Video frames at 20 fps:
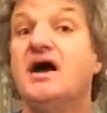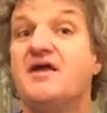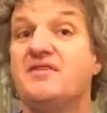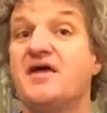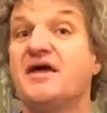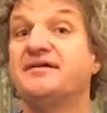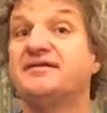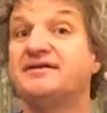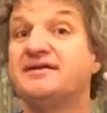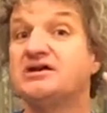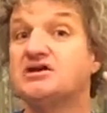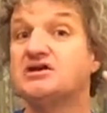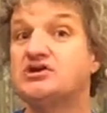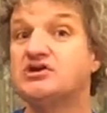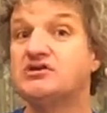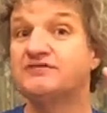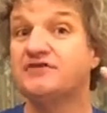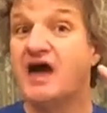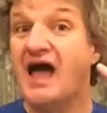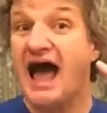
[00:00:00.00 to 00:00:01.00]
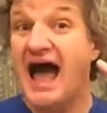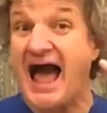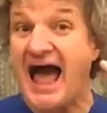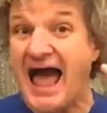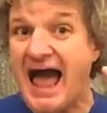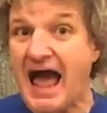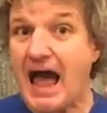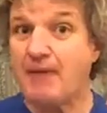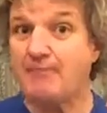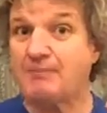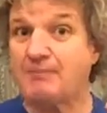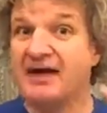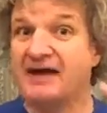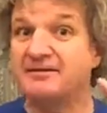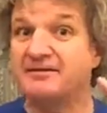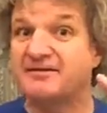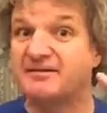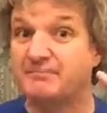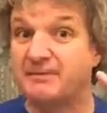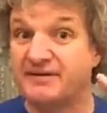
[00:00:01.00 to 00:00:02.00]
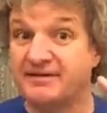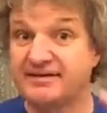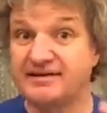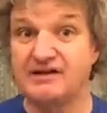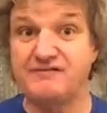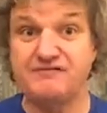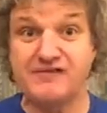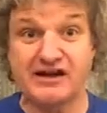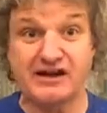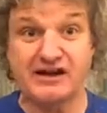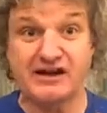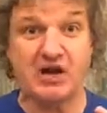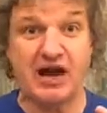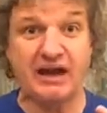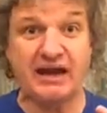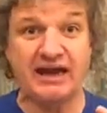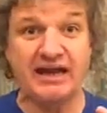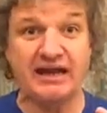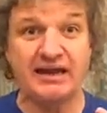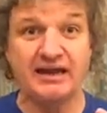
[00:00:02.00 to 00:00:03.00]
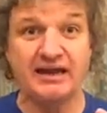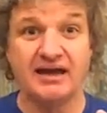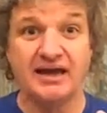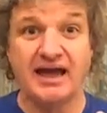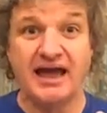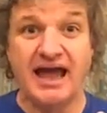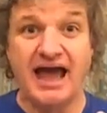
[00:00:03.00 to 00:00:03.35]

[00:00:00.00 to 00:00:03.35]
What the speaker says: There's the issue of app specific tracking,